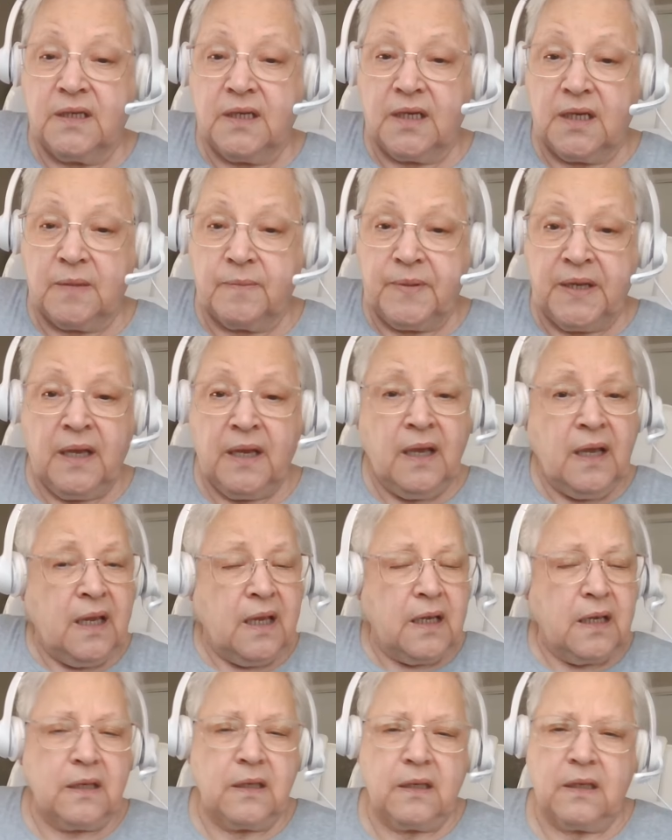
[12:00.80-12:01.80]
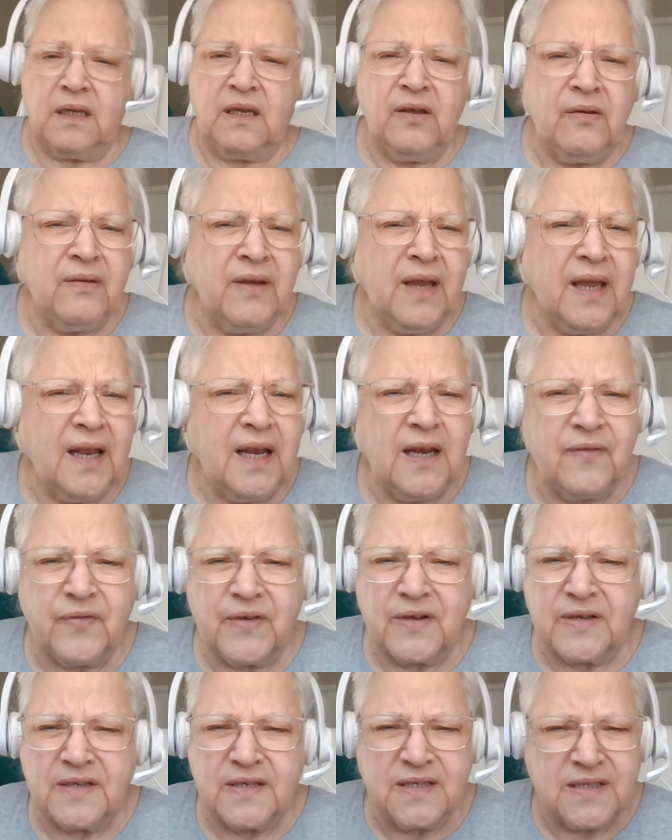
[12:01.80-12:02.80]
and be. You can't
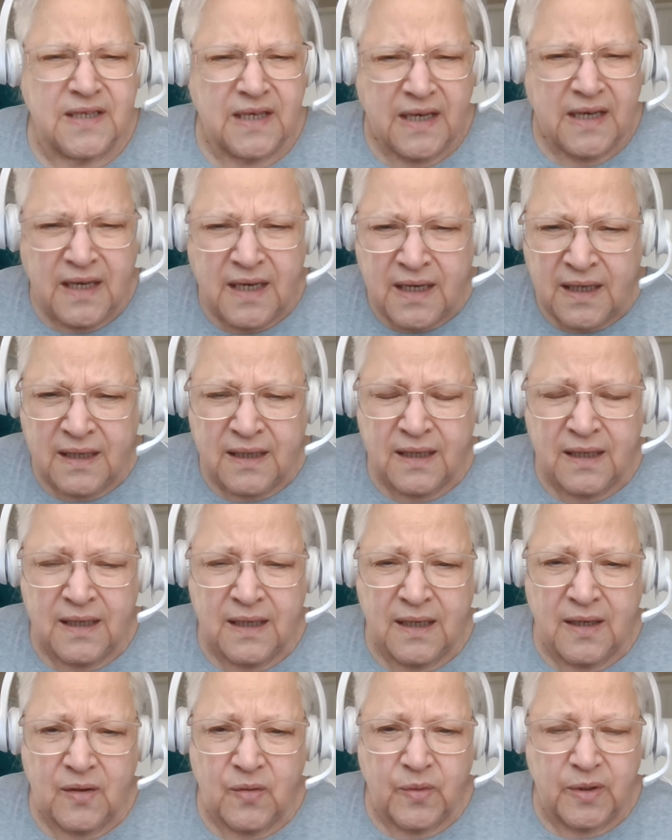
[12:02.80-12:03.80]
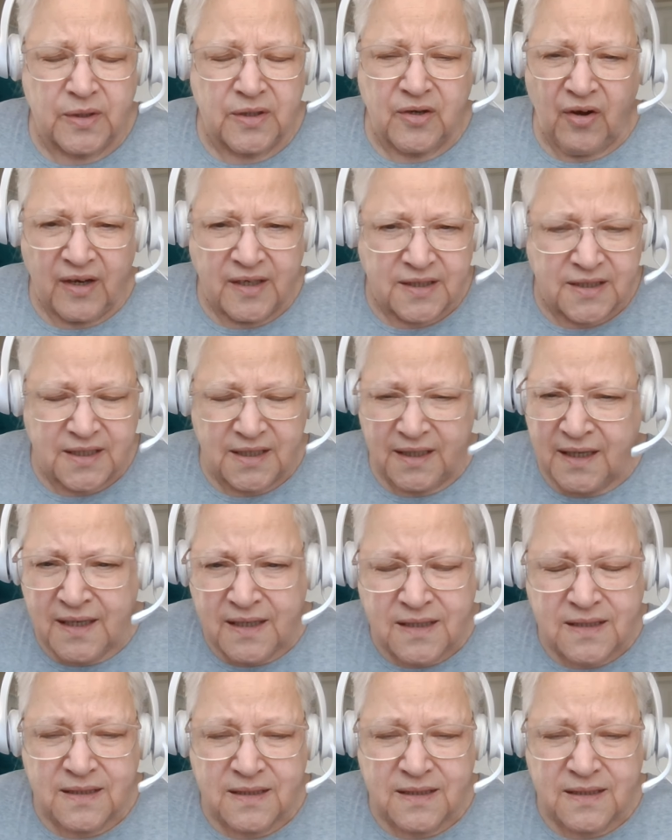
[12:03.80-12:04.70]
even see what God did.